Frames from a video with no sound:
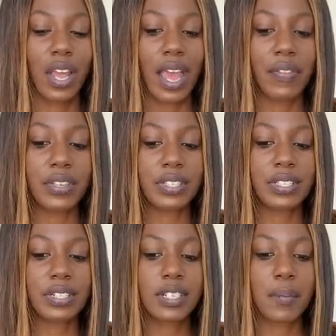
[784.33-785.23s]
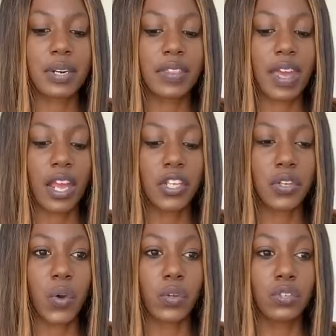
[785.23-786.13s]
And this isn't somebody that, you
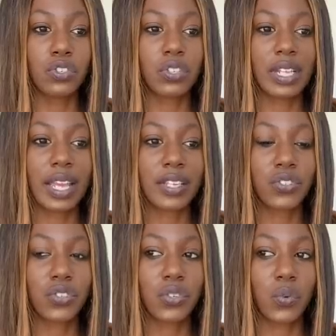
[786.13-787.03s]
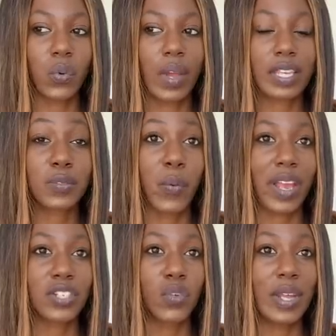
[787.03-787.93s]
know, usually likes to
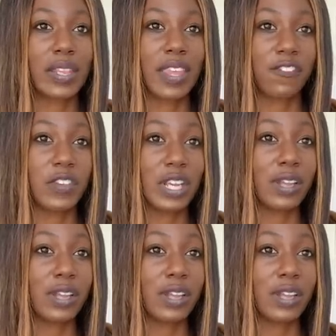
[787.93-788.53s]
express the way that they feel.